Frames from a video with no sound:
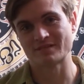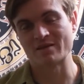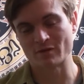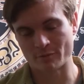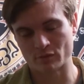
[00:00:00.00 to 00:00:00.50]

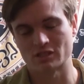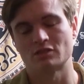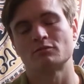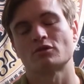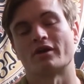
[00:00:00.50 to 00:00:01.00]
Hit me up with a
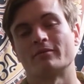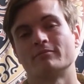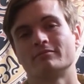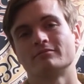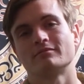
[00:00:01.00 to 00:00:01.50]
subscribe,
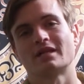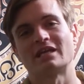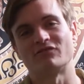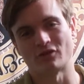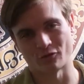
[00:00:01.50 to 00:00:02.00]

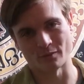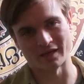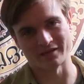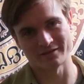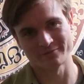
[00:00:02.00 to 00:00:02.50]
if you don't
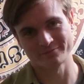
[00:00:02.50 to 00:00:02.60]
mind.